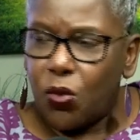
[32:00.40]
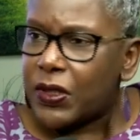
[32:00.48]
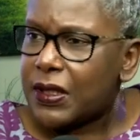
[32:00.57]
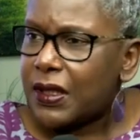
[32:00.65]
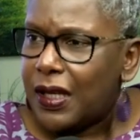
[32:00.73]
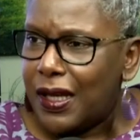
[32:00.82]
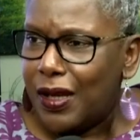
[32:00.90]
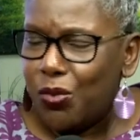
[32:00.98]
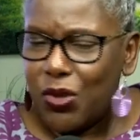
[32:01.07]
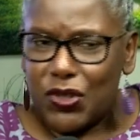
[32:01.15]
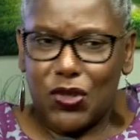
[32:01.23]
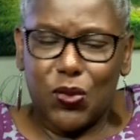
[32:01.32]

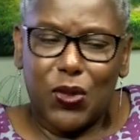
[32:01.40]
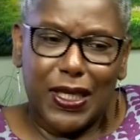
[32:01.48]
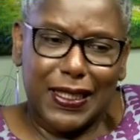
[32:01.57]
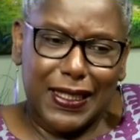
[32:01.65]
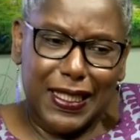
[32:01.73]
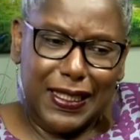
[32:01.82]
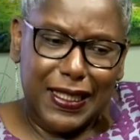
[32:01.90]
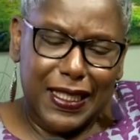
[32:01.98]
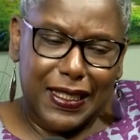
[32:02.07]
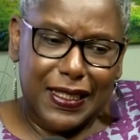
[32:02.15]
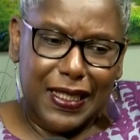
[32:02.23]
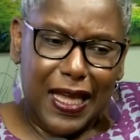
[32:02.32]
what's the word
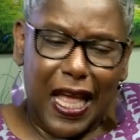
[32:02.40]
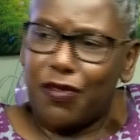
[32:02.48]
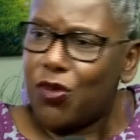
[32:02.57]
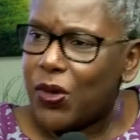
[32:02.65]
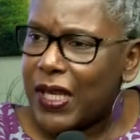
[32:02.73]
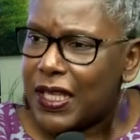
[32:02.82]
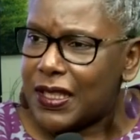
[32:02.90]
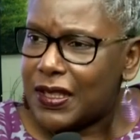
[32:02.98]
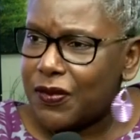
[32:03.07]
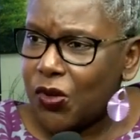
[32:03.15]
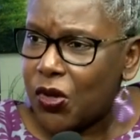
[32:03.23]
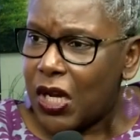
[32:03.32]
that
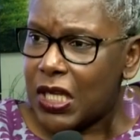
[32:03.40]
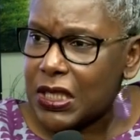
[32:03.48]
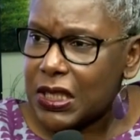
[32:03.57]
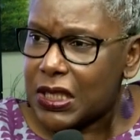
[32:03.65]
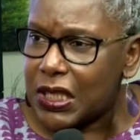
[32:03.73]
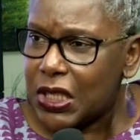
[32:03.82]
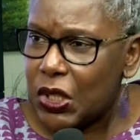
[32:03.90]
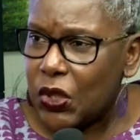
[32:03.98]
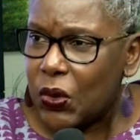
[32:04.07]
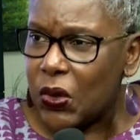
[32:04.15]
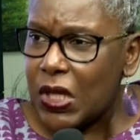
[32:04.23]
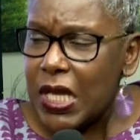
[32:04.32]
advocates for us.
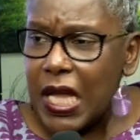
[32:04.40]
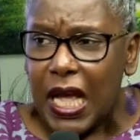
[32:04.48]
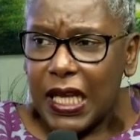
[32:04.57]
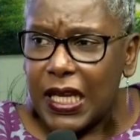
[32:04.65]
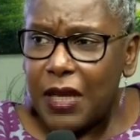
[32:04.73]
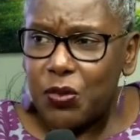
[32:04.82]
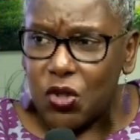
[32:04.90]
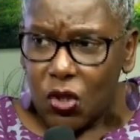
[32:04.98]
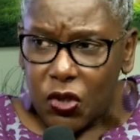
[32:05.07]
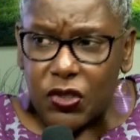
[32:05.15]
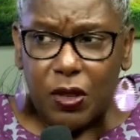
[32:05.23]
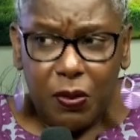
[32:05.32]
And I'm
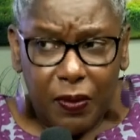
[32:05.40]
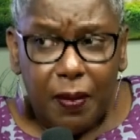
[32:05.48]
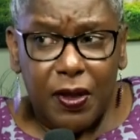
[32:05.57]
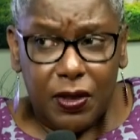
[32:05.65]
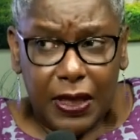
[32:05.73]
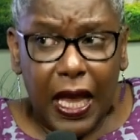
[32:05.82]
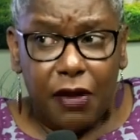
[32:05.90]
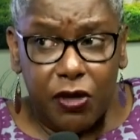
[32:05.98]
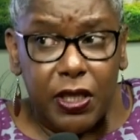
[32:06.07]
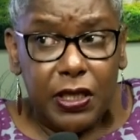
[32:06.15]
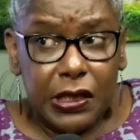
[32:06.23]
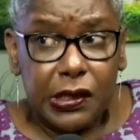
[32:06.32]
sure some of them are
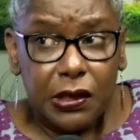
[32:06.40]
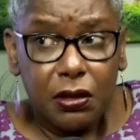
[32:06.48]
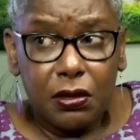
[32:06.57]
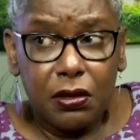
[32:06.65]
carriers.